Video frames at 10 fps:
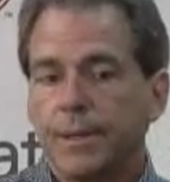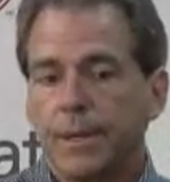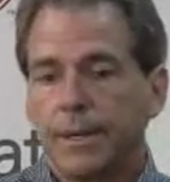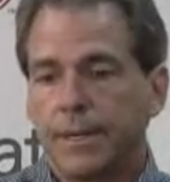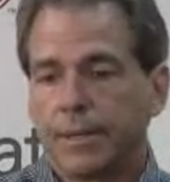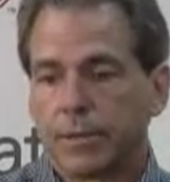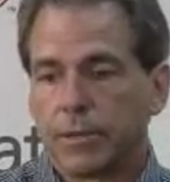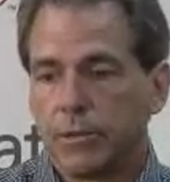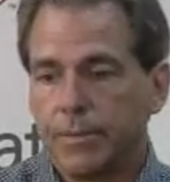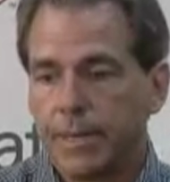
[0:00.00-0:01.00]
or
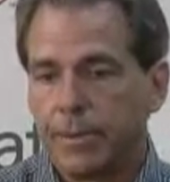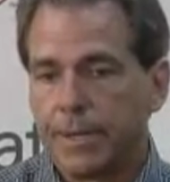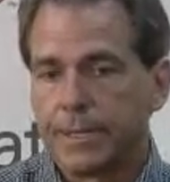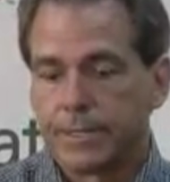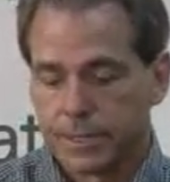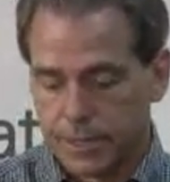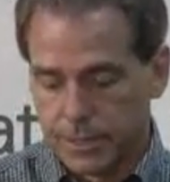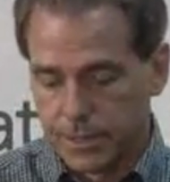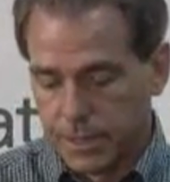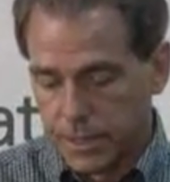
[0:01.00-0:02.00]
who maybe is
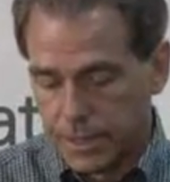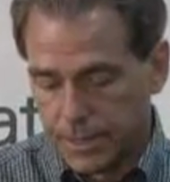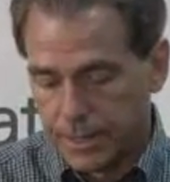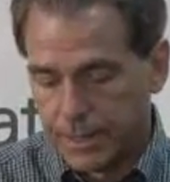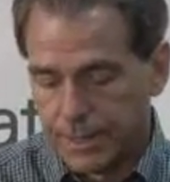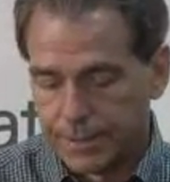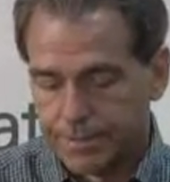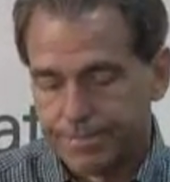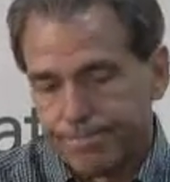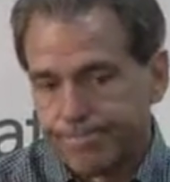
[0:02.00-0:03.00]
the
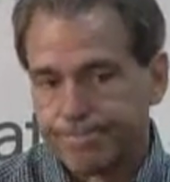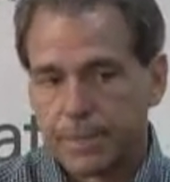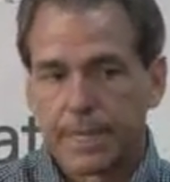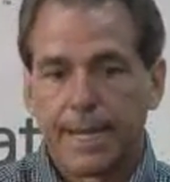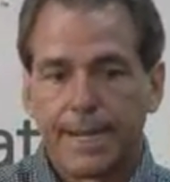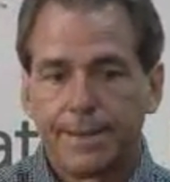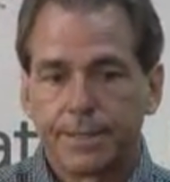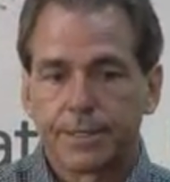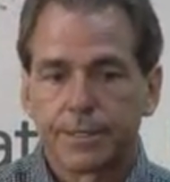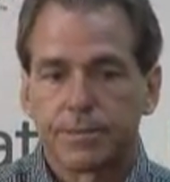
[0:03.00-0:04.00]
guy
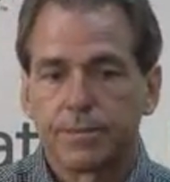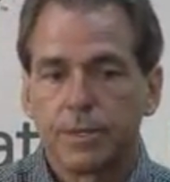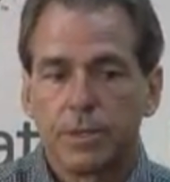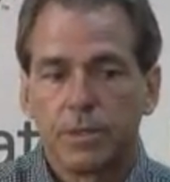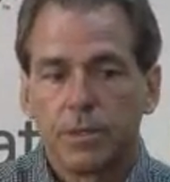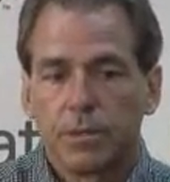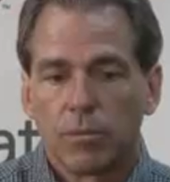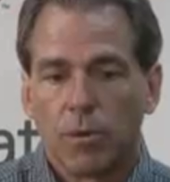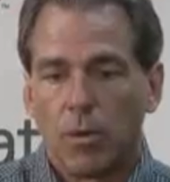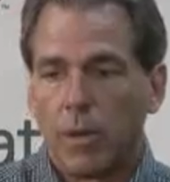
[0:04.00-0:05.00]
that's
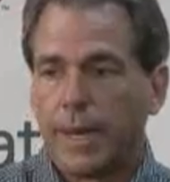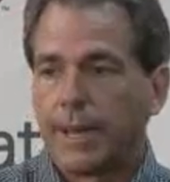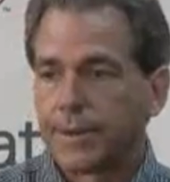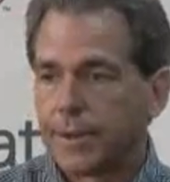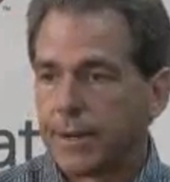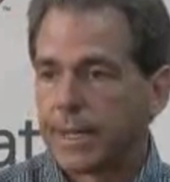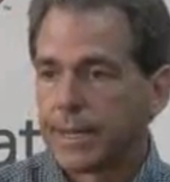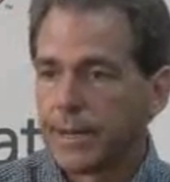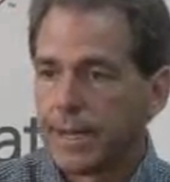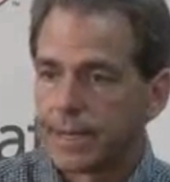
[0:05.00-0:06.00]
rolling out there
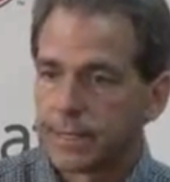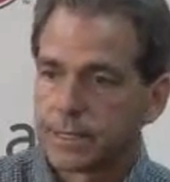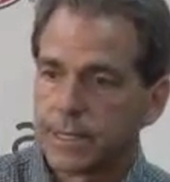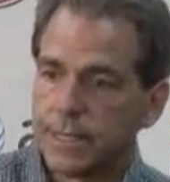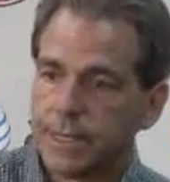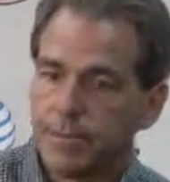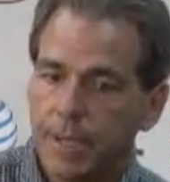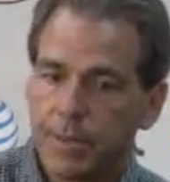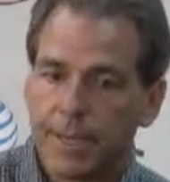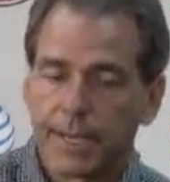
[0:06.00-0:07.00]
like you'd like to see it, and
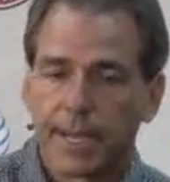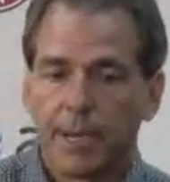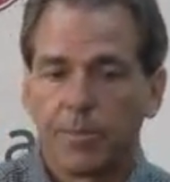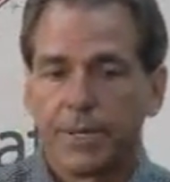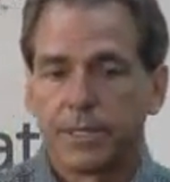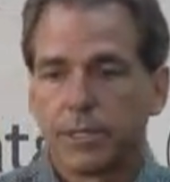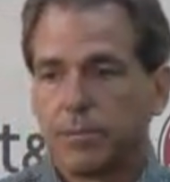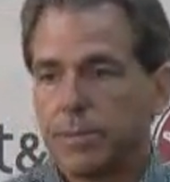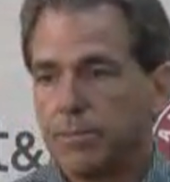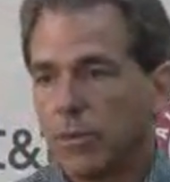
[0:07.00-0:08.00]
maybe that guy plays a
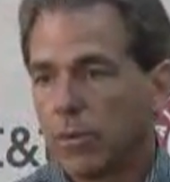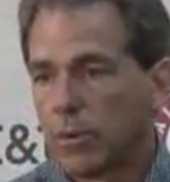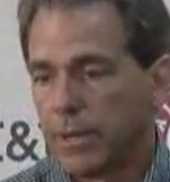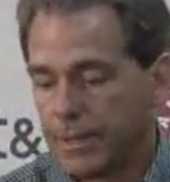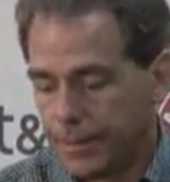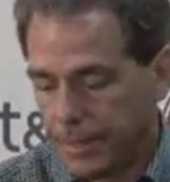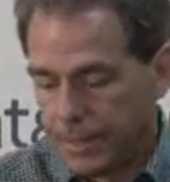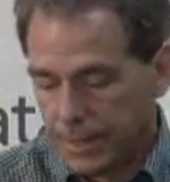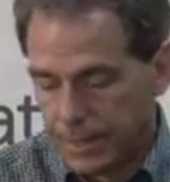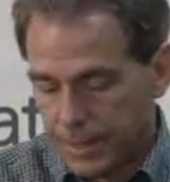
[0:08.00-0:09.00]
little bit more and
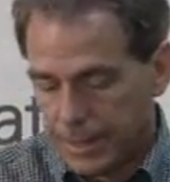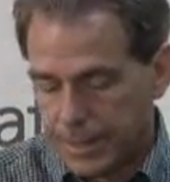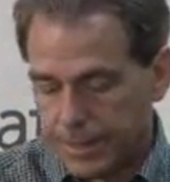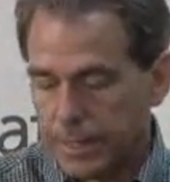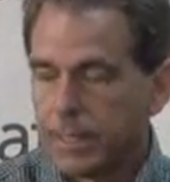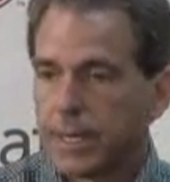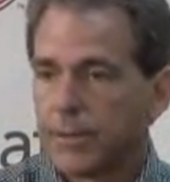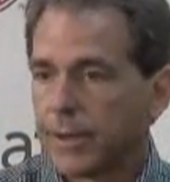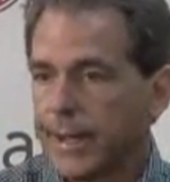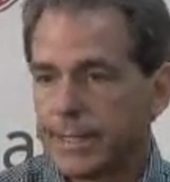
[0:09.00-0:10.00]
than the
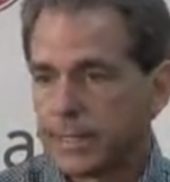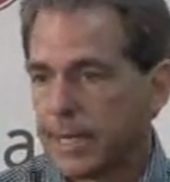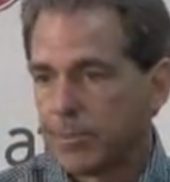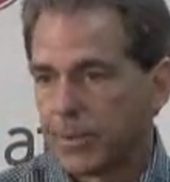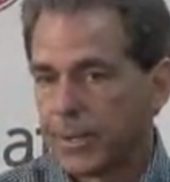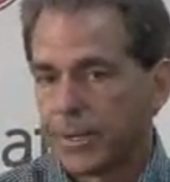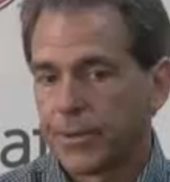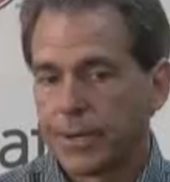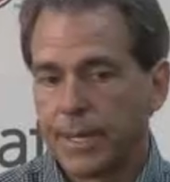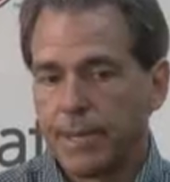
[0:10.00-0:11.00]
other guys in that
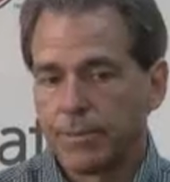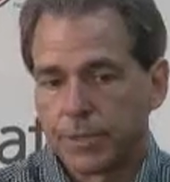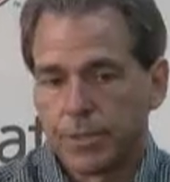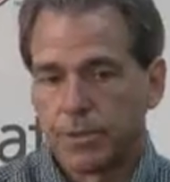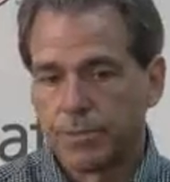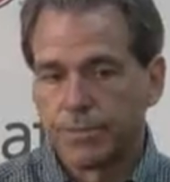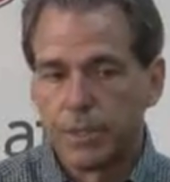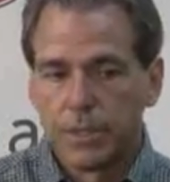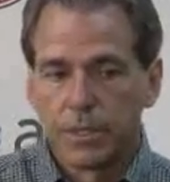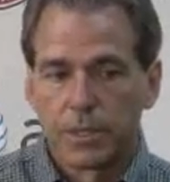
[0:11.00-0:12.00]
particular game. So,
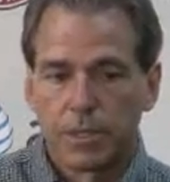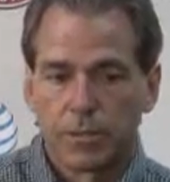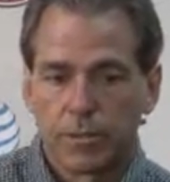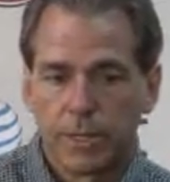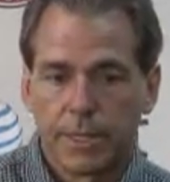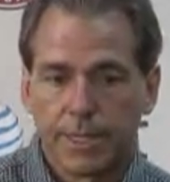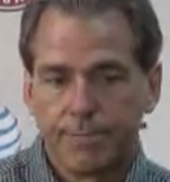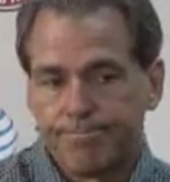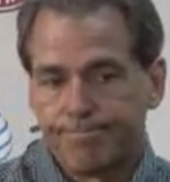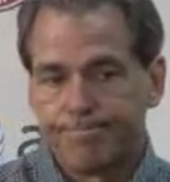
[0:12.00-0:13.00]
you know, really
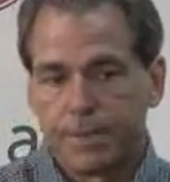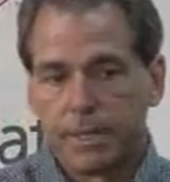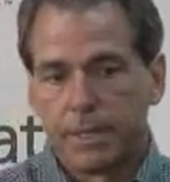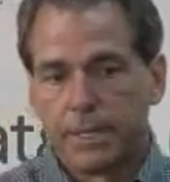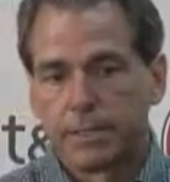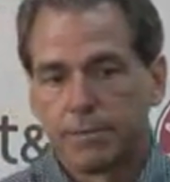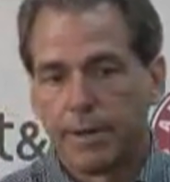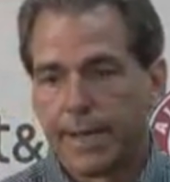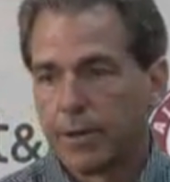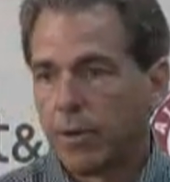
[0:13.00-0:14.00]
it's
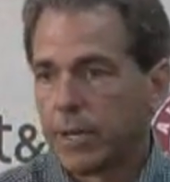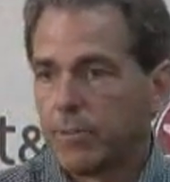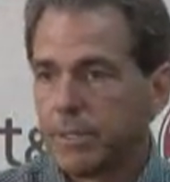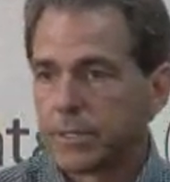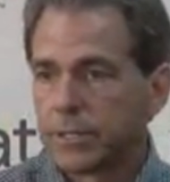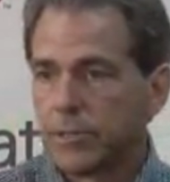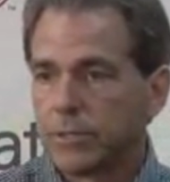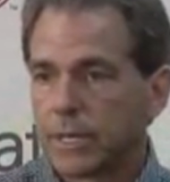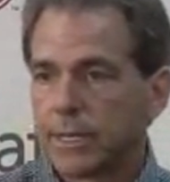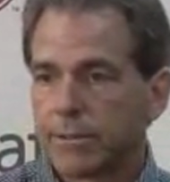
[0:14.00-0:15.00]
evaluate him and see
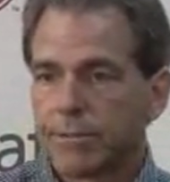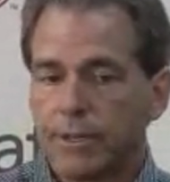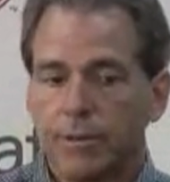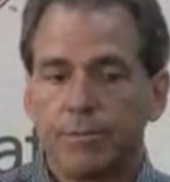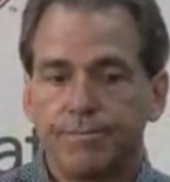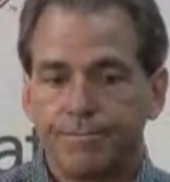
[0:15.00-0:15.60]
who's got the feel.